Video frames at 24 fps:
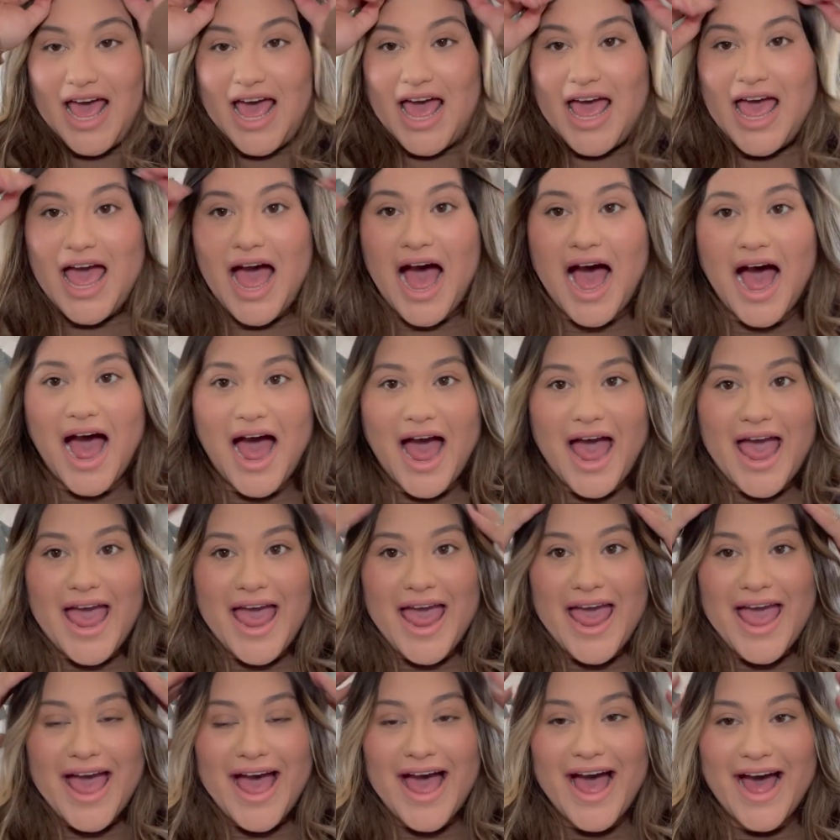
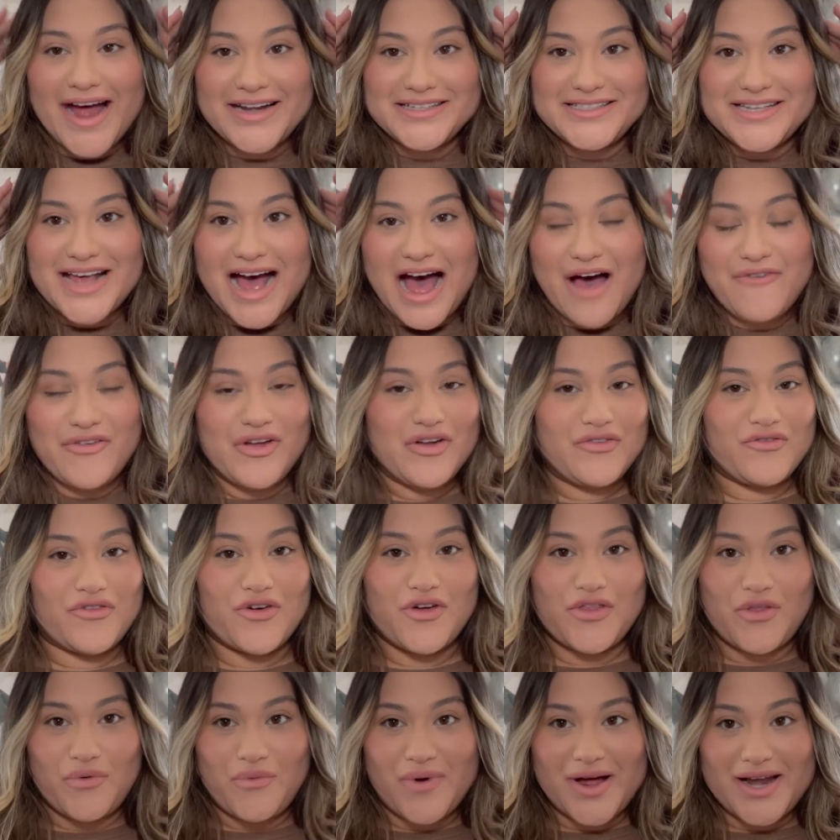I had to have it for
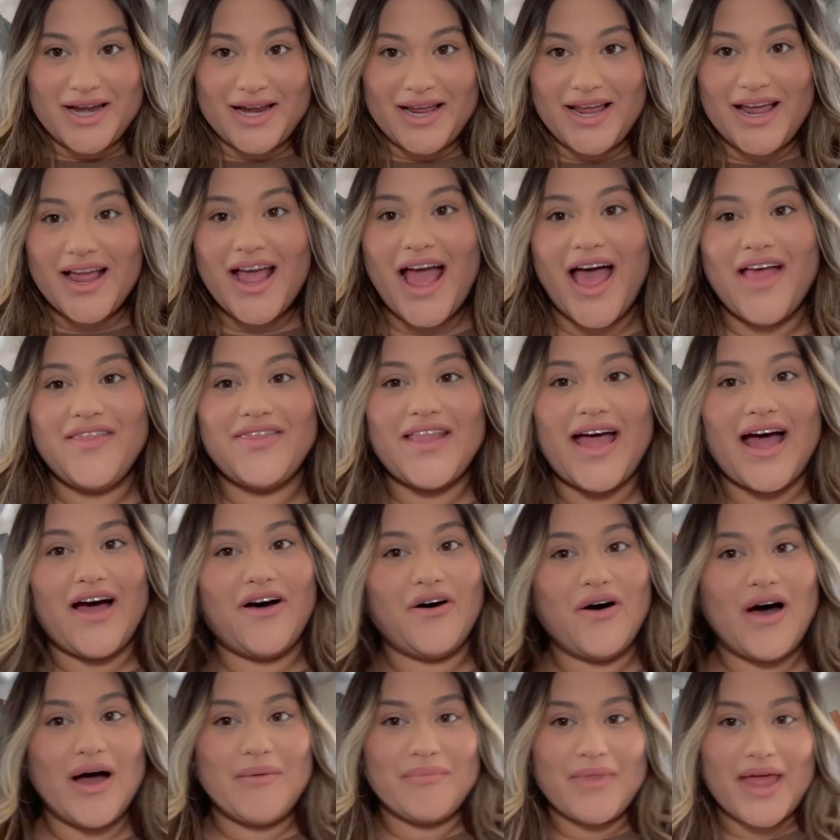the wedding. And now
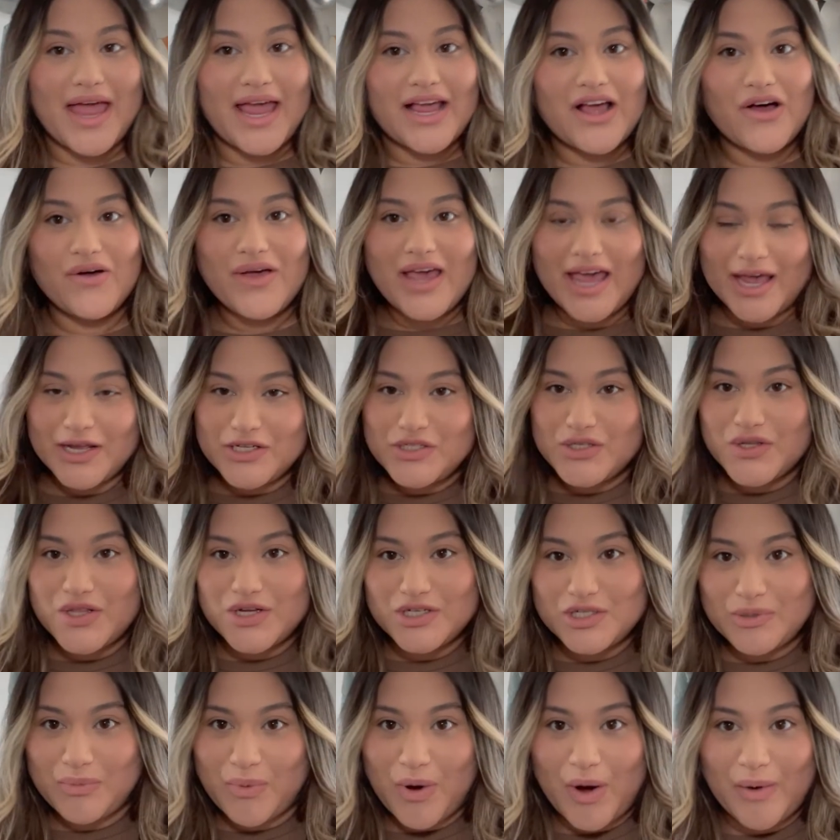I'm like, okay, so there's
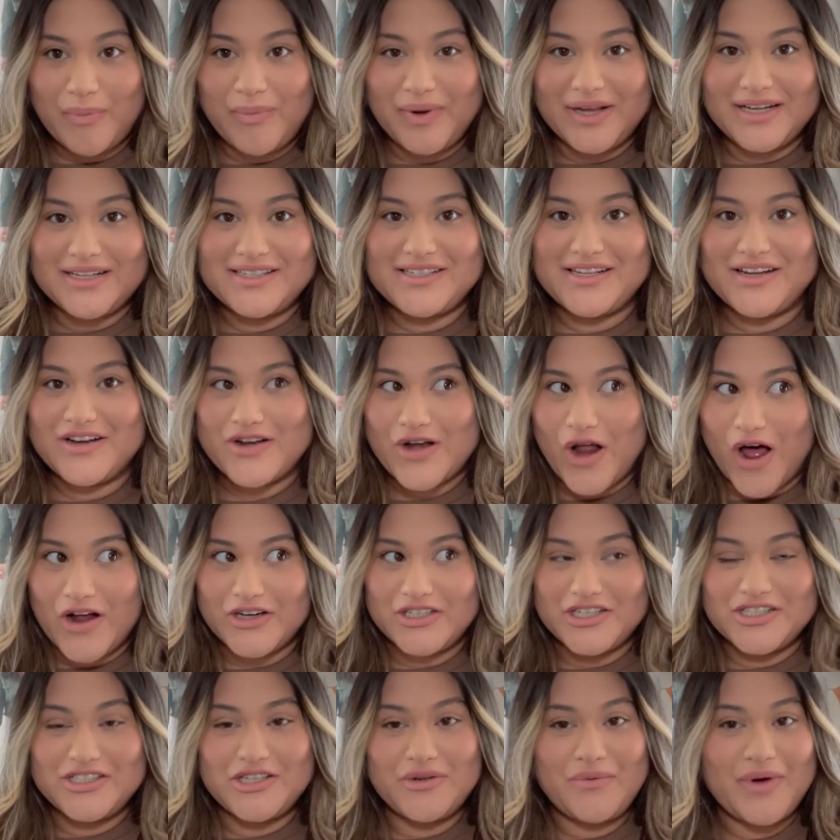a purpose, not
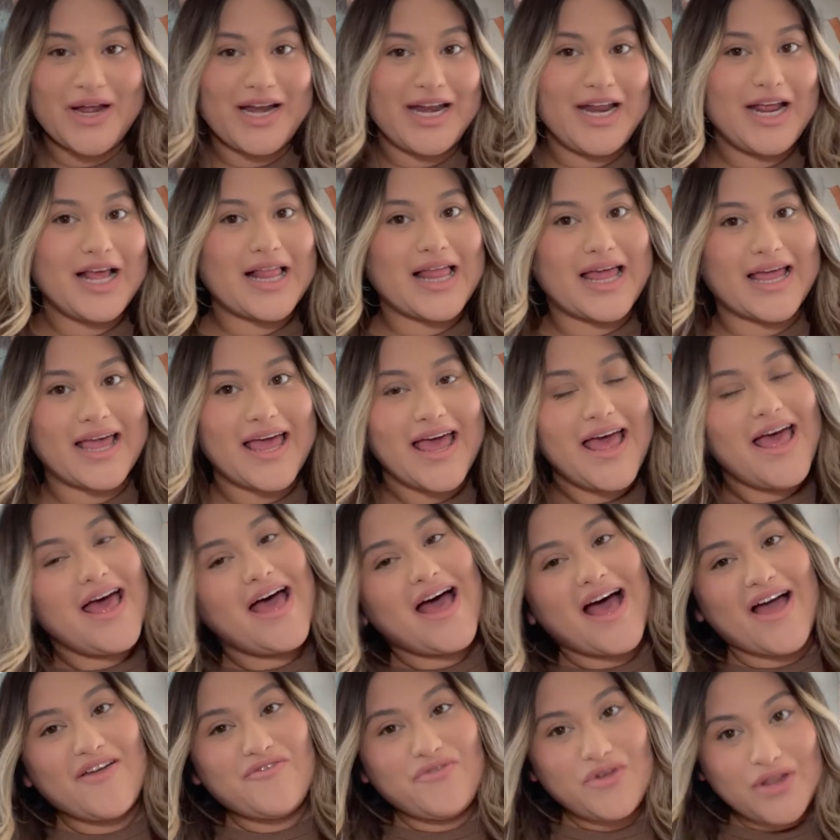just a wedding. Like,
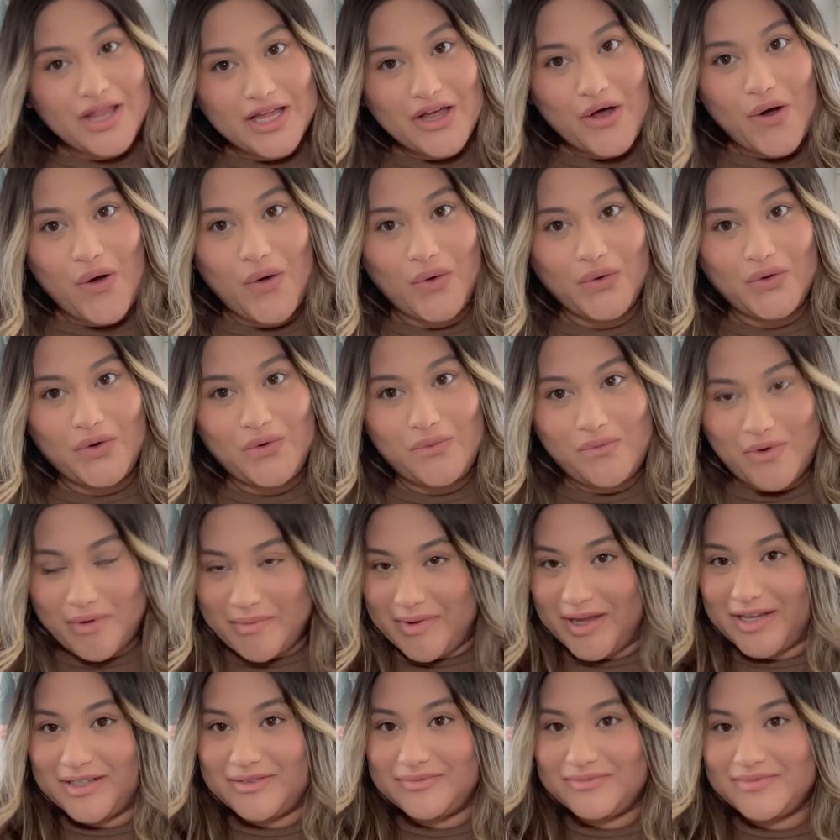I feel like a whole new
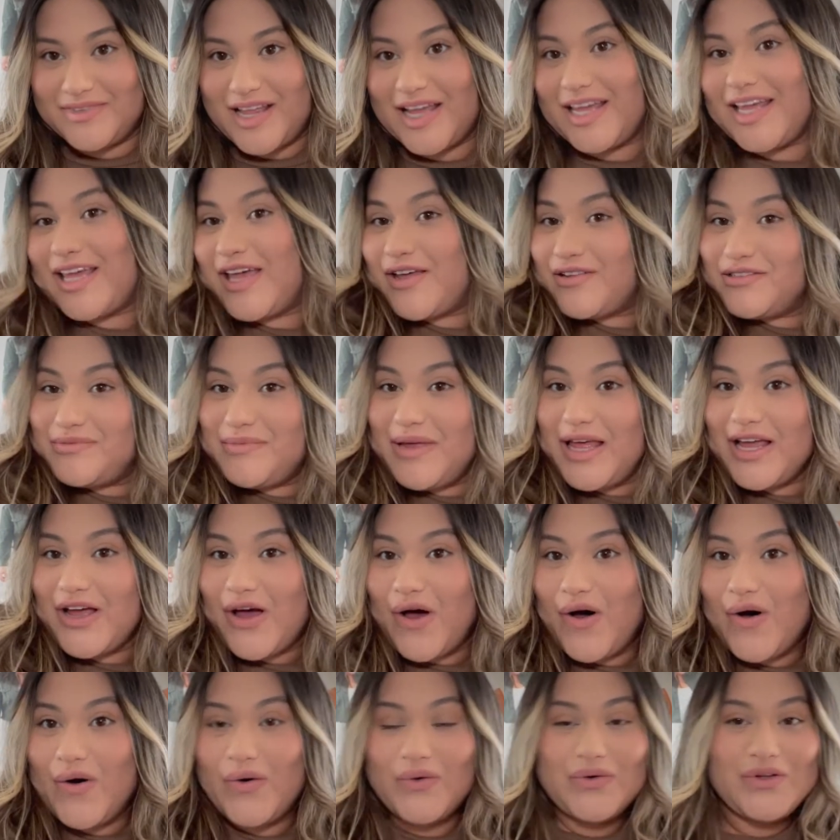woman. Like, it gives me like a
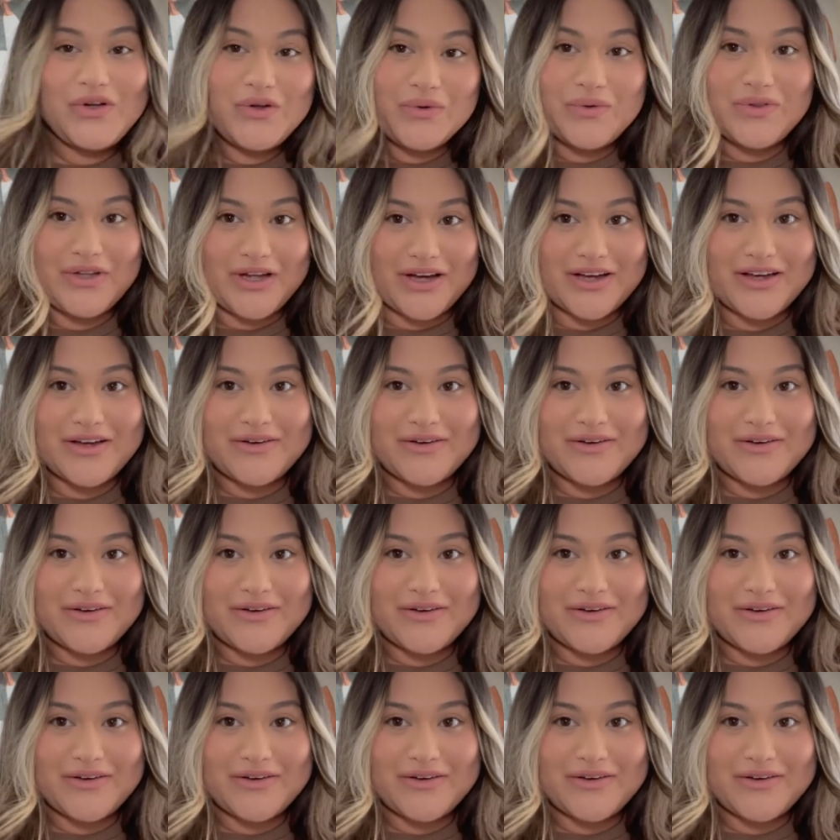whole new look.